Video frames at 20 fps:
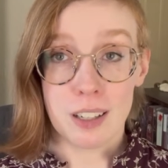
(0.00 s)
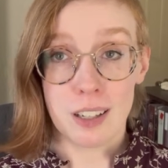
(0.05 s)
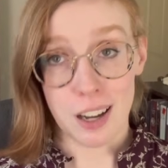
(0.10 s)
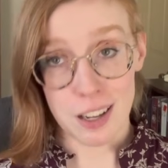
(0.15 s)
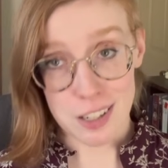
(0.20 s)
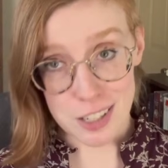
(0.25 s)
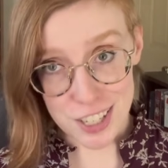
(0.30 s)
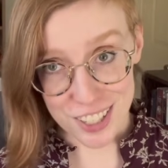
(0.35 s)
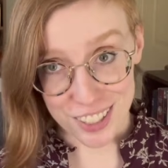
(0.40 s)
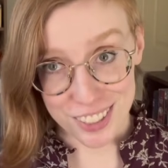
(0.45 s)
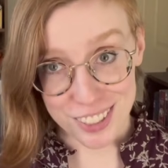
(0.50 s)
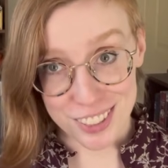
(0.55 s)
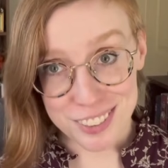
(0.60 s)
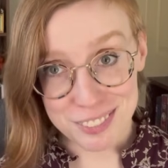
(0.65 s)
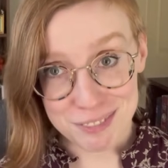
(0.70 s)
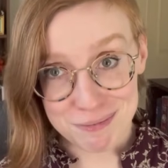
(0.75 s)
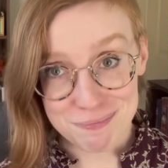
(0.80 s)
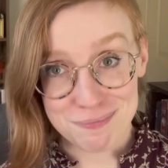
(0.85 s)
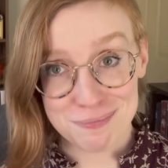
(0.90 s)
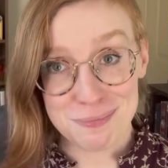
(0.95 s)
Until,
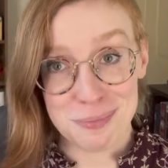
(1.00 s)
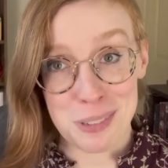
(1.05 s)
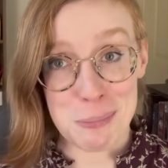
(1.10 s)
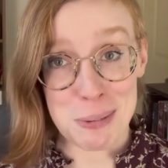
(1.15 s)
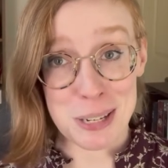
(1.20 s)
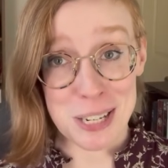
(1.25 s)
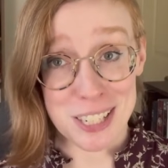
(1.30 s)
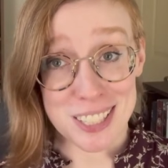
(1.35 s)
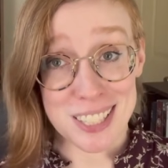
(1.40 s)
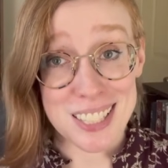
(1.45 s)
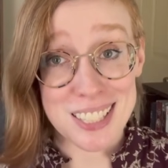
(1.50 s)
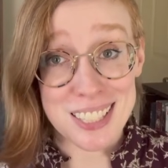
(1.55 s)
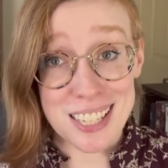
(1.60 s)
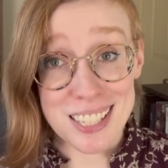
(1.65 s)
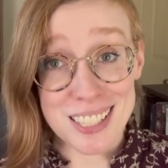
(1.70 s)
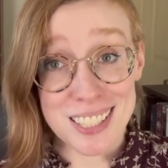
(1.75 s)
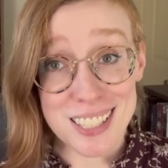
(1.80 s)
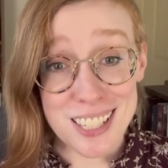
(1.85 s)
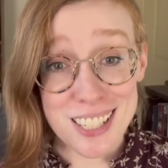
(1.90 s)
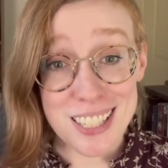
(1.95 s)
because this
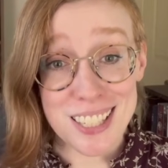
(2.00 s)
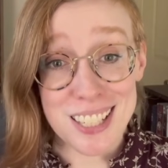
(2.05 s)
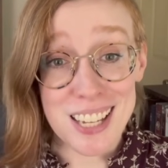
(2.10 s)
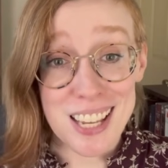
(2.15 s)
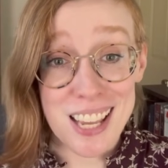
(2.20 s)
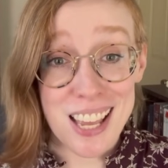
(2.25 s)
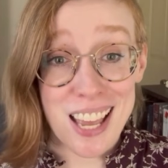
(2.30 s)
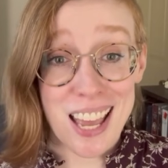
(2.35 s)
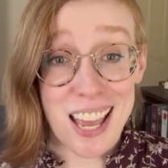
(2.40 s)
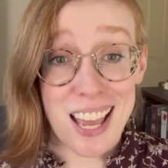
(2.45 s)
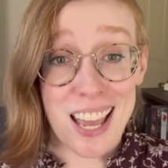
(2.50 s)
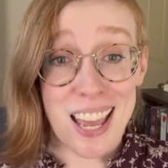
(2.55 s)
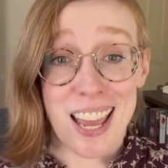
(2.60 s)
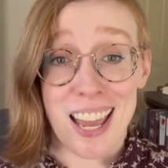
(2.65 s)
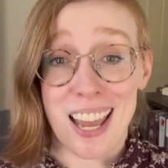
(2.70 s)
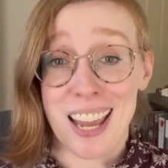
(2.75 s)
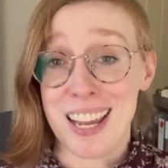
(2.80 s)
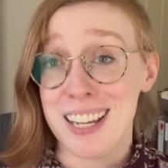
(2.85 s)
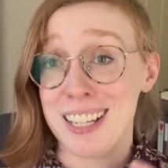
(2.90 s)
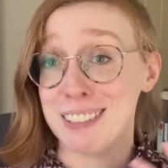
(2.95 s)
is
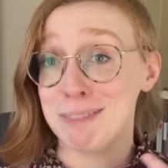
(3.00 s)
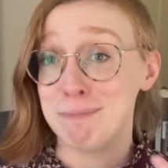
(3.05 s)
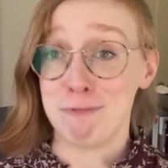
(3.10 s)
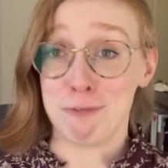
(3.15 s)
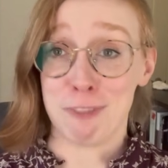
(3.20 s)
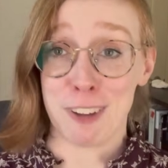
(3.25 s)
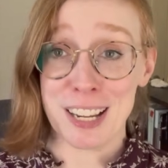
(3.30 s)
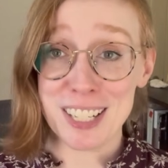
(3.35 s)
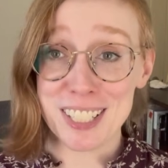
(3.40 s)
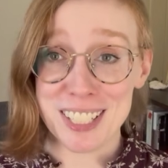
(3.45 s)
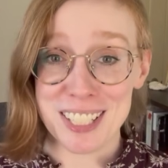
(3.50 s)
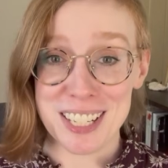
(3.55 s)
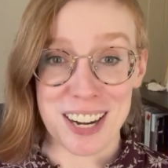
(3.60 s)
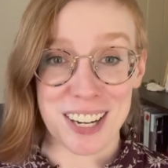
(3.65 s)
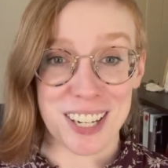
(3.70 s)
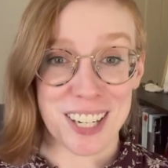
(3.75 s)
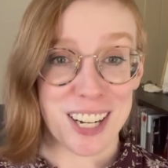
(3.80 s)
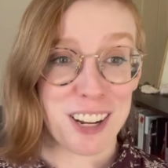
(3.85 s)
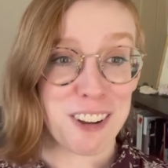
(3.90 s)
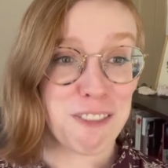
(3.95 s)
a fantasy
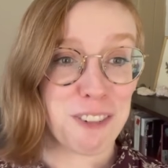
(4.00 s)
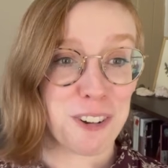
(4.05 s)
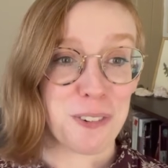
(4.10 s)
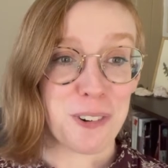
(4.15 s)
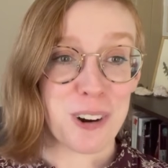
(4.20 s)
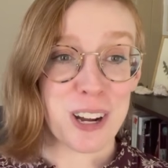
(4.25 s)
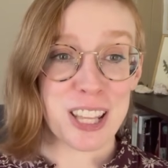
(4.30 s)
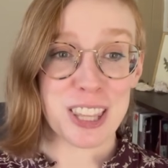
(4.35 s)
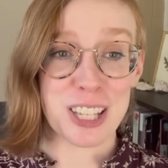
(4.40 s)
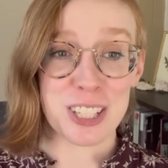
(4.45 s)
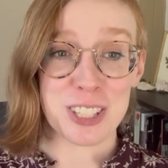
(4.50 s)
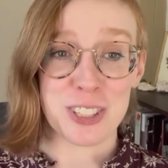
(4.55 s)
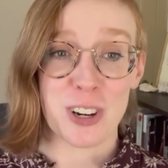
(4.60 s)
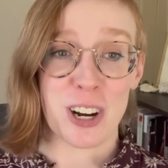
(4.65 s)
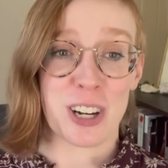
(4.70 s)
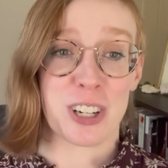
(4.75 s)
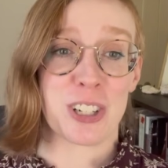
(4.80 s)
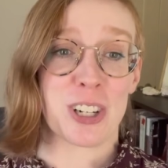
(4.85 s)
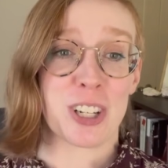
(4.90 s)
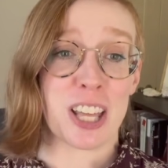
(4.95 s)
narrative with a
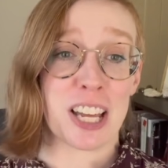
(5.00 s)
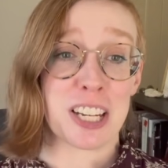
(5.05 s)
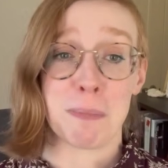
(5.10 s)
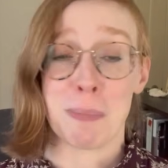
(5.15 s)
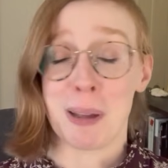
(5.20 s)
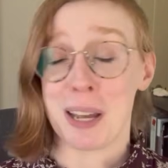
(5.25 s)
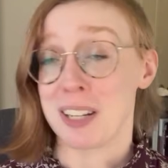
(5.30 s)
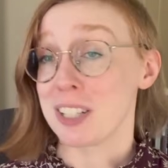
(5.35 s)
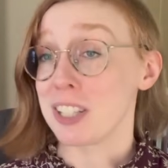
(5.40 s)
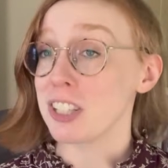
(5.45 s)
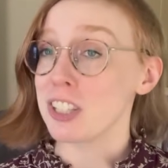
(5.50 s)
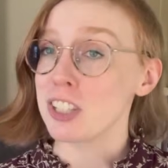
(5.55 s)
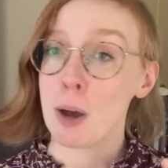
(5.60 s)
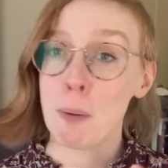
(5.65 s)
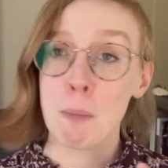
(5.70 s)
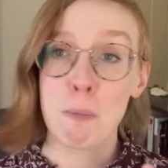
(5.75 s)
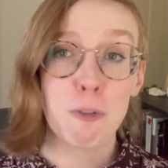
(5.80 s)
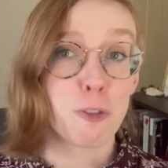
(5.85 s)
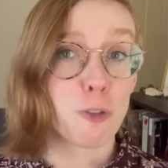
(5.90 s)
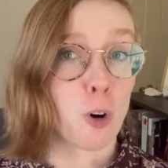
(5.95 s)
structure that demands
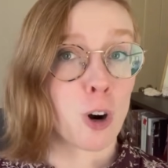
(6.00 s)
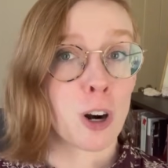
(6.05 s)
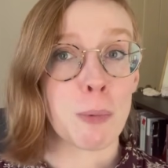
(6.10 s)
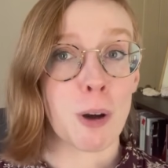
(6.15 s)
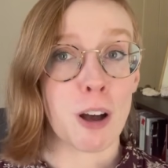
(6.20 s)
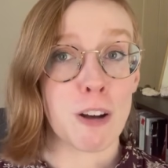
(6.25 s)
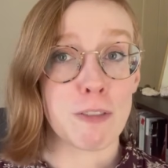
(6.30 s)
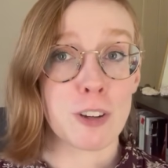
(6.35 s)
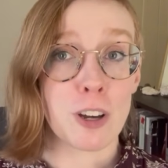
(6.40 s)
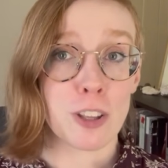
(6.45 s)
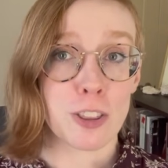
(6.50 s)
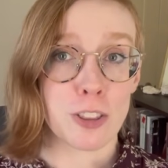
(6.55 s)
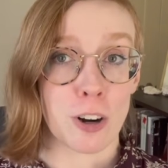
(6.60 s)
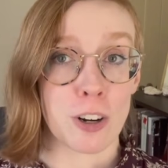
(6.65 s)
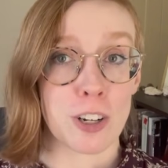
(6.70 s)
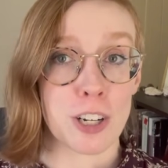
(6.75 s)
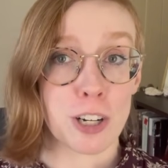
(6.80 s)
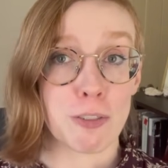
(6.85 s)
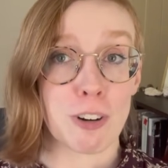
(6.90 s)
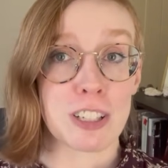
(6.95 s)
some form of
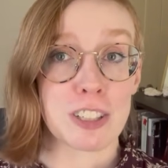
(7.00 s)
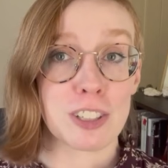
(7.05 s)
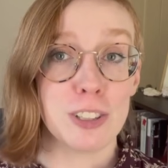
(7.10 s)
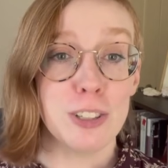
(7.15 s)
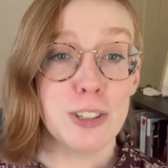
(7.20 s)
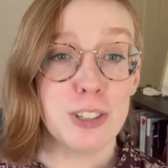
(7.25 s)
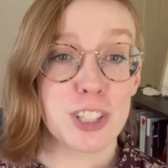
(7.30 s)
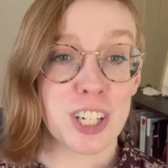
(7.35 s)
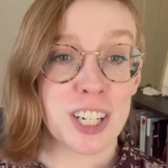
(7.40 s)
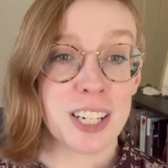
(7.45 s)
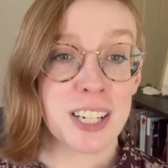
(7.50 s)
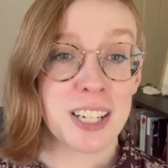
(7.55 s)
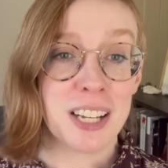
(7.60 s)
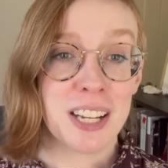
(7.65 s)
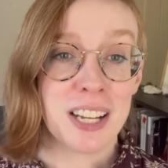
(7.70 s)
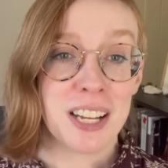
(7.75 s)
cathartic resolution,